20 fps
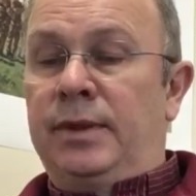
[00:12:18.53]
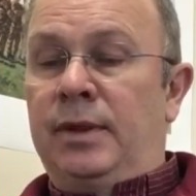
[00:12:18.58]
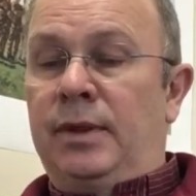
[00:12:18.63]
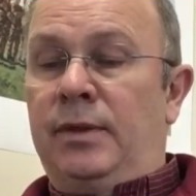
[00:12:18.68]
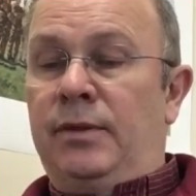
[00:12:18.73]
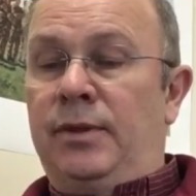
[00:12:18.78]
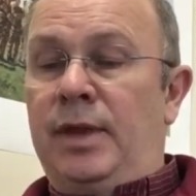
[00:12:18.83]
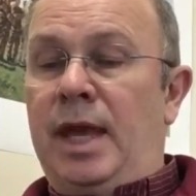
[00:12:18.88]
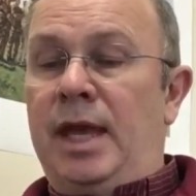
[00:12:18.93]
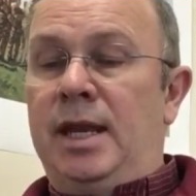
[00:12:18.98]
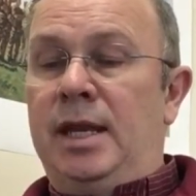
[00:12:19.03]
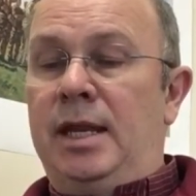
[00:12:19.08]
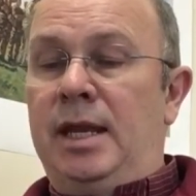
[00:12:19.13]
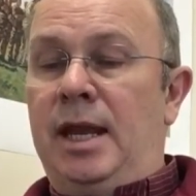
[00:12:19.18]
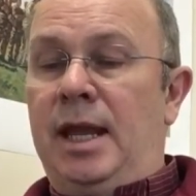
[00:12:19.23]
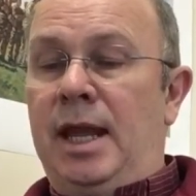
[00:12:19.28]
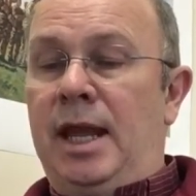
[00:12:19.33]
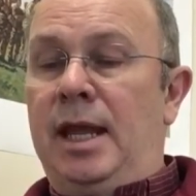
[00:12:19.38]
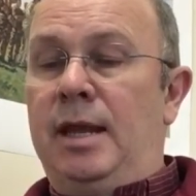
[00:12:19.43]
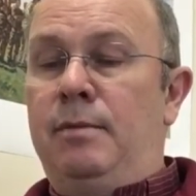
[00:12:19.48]
then
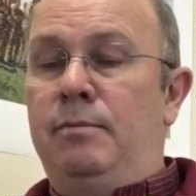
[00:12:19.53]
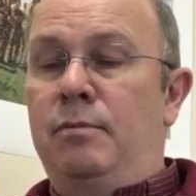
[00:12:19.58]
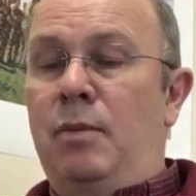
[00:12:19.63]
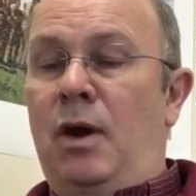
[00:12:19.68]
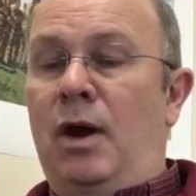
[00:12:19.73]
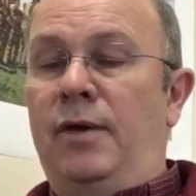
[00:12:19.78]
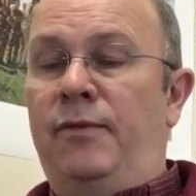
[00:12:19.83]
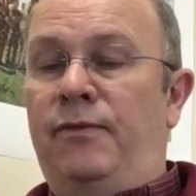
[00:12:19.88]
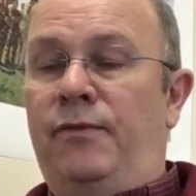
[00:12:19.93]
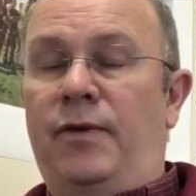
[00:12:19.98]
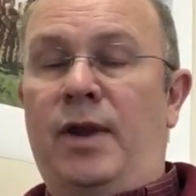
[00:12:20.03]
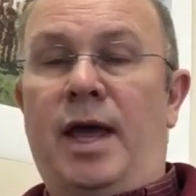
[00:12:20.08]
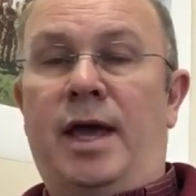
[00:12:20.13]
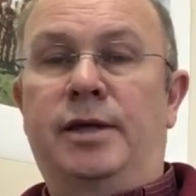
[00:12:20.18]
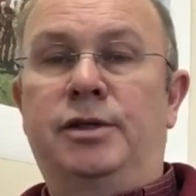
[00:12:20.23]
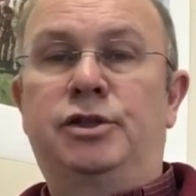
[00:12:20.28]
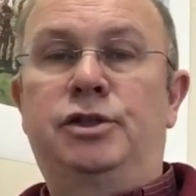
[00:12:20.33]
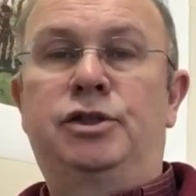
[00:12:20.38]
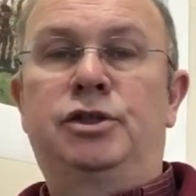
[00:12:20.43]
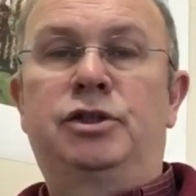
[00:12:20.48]
in my
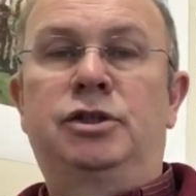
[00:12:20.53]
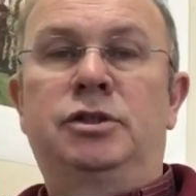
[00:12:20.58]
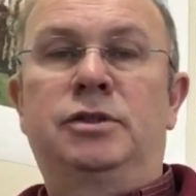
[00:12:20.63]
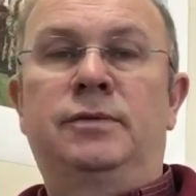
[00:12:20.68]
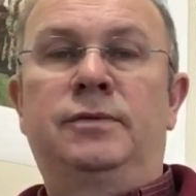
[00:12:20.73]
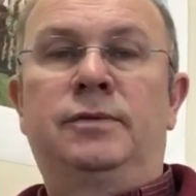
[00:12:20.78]
flesh